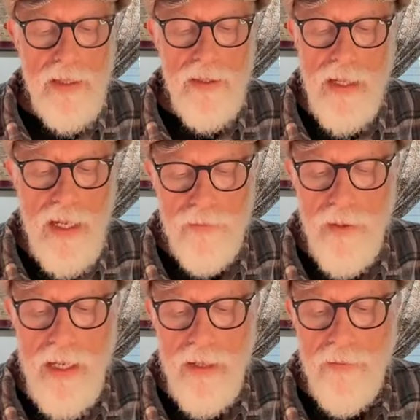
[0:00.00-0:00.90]
to ever
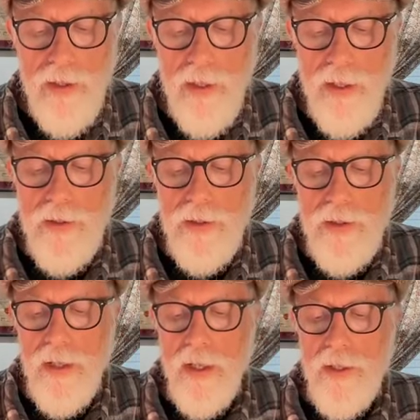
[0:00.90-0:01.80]
have a
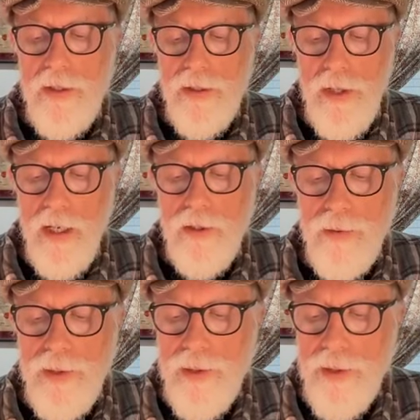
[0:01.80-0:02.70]
heart-to-heart talk
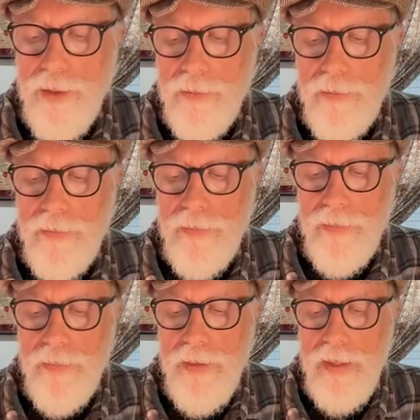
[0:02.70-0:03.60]
with her.
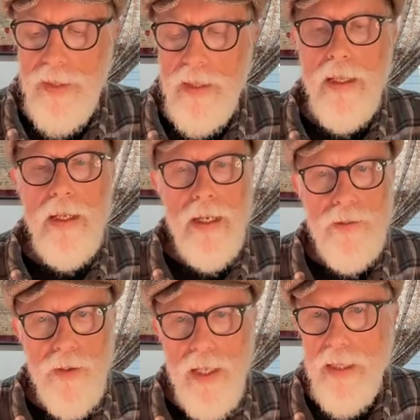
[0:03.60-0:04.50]
I
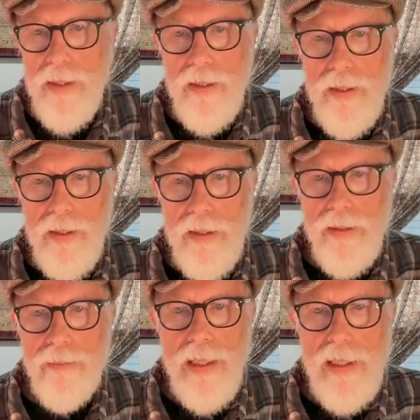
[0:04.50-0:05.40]
tried
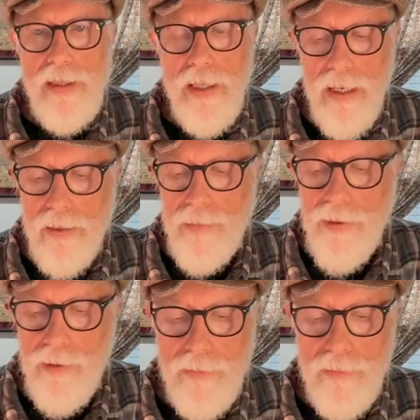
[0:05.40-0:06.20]
many times.